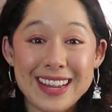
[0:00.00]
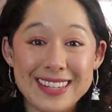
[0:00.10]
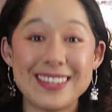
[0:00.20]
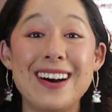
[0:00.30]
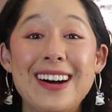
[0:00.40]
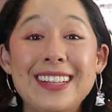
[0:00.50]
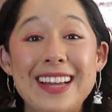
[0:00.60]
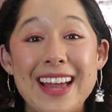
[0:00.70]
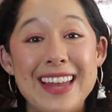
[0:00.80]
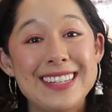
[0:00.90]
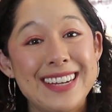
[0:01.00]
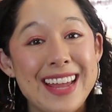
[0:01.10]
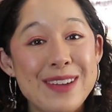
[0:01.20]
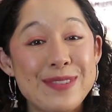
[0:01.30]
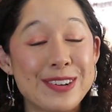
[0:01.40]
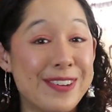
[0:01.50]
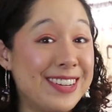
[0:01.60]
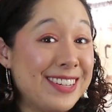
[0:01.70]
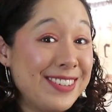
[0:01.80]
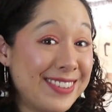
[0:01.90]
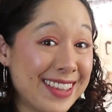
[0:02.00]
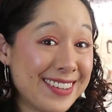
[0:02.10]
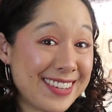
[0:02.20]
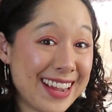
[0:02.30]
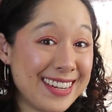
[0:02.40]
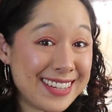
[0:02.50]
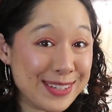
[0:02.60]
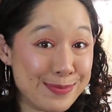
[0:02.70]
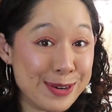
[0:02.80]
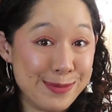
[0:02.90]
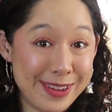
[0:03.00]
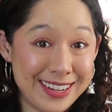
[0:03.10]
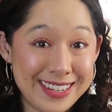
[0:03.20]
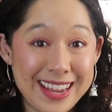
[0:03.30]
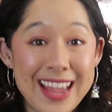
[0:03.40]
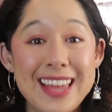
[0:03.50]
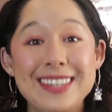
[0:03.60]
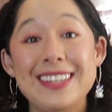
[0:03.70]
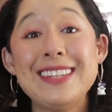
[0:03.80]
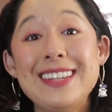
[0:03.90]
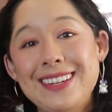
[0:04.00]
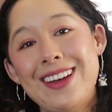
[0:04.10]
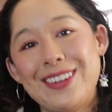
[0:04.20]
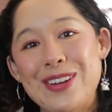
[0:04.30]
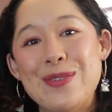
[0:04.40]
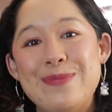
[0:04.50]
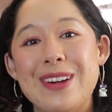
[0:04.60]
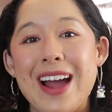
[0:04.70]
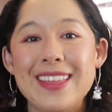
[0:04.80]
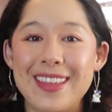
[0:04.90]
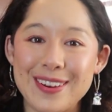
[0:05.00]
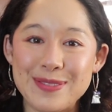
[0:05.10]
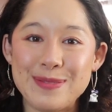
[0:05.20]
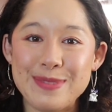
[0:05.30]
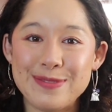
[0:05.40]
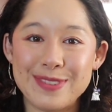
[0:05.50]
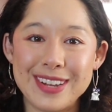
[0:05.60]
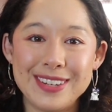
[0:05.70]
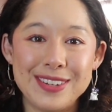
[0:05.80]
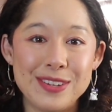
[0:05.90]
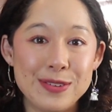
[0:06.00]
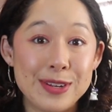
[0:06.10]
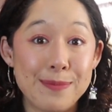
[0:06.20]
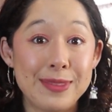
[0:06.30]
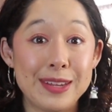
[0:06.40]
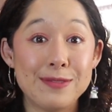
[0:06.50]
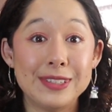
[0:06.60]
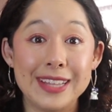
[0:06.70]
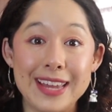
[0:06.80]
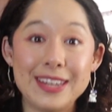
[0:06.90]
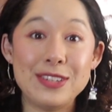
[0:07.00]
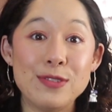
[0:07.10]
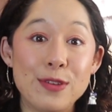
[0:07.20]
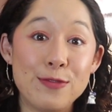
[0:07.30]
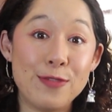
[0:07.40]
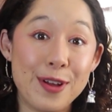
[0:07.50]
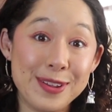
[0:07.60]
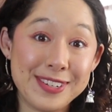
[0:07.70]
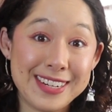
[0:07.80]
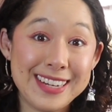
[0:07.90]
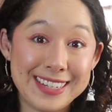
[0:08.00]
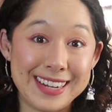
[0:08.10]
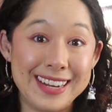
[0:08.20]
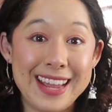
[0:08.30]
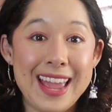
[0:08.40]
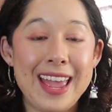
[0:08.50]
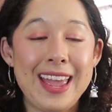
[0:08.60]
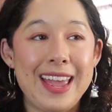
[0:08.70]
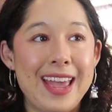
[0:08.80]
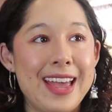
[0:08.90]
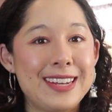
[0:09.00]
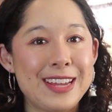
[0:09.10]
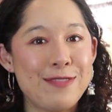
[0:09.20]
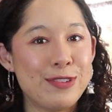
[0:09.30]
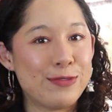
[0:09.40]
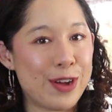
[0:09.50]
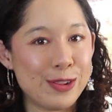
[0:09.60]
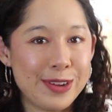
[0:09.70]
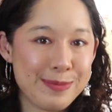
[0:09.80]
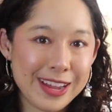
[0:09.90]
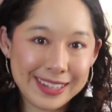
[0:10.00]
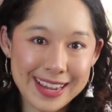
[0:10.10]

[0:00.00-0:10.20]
it's Kaala, and today we're going to do another science experiment. Since it's October, I thought it would be fun to do something related to the fall season. And if you're following me on